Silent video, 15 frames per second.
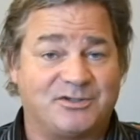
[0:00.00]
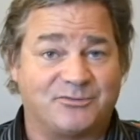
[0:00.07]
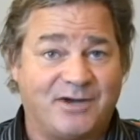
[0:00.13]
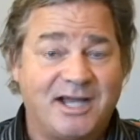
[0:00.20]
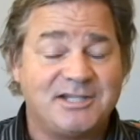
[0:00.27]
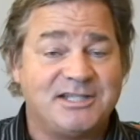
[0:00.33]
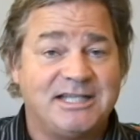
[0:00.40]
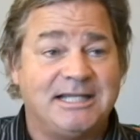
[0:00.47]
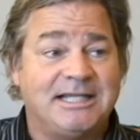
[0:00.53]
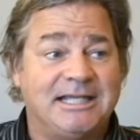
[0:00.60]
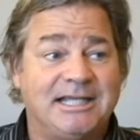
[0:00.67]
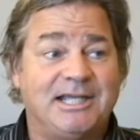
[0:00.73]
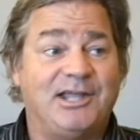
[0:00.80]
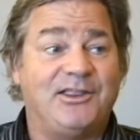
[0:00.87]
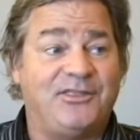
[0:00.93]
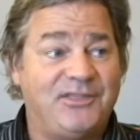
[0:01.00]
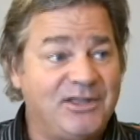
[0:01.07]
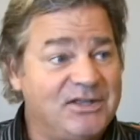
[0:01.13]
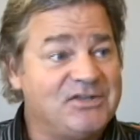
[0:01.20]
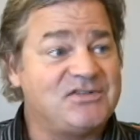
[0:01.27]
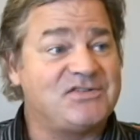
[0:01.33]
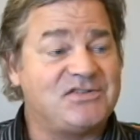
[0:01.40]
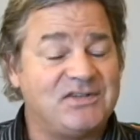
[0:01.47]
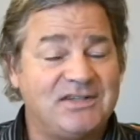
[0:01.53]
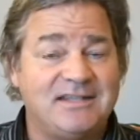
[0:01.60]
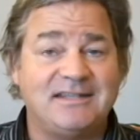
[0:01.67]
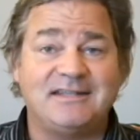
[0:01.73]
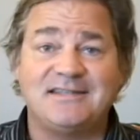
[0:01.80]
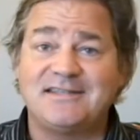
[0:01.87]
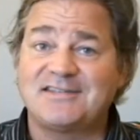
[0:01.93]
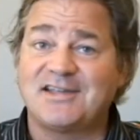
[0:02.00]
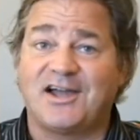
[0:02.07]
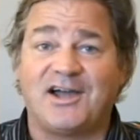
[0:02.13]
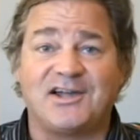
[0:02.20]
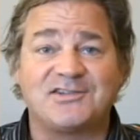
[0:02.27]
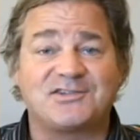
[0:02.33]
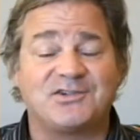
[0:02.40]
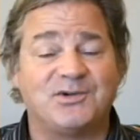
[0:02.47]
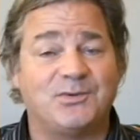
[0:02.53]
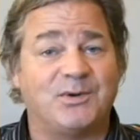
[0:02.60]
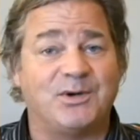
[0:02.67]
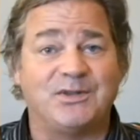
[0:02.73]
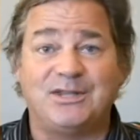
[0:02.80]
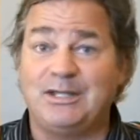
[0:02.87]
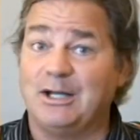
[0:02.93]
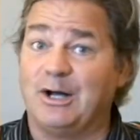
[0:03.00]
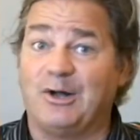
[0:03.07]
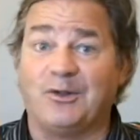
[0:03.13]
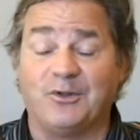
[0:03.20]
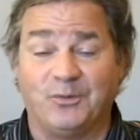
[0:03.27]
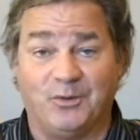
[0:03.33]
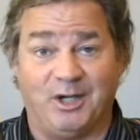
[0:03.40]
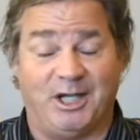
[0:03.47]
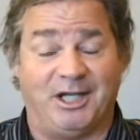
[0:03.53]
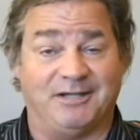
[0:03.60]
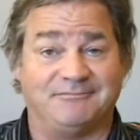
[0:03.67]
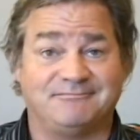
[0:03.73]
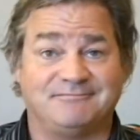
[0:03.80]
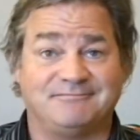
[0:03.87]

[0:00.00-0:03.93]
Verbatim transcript: directing. This is Oscar worthy all the way.